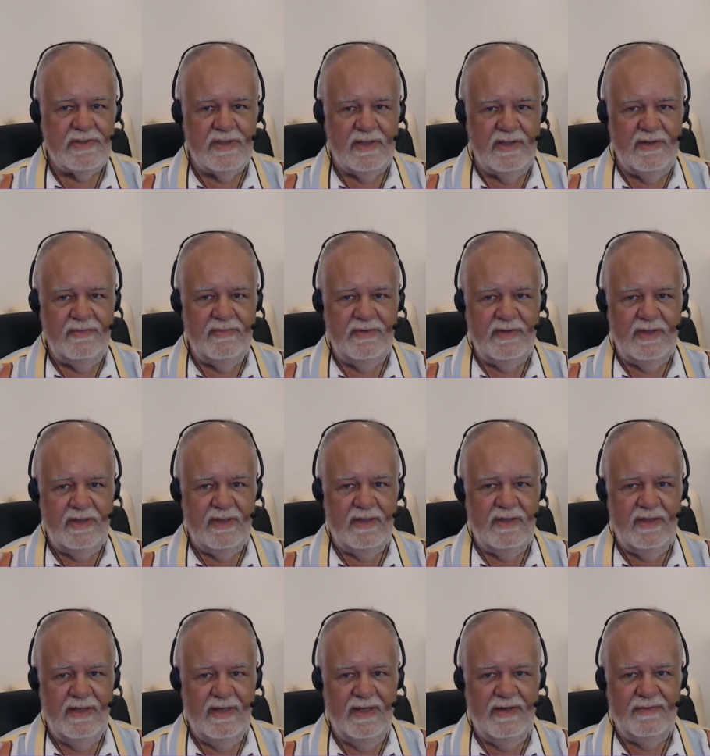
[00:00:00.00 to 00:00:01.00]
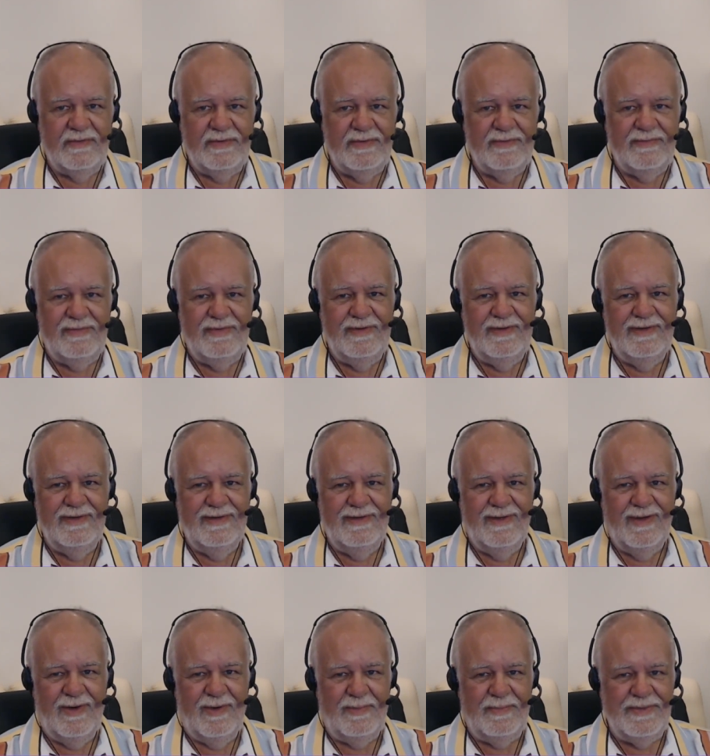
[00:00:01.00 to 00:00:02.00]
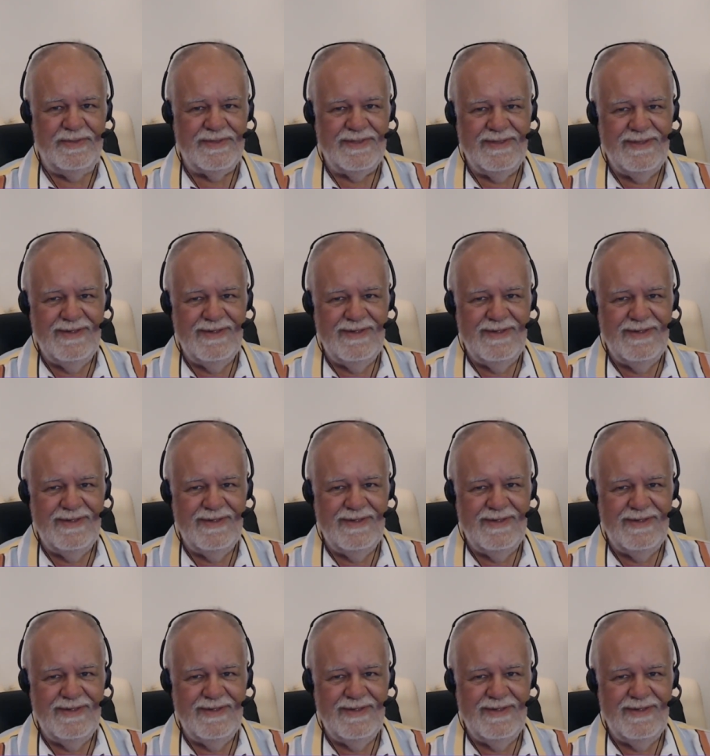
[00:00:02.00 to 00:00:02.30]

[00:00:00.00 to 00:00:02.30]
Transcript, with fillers: lifting out of Hobbes.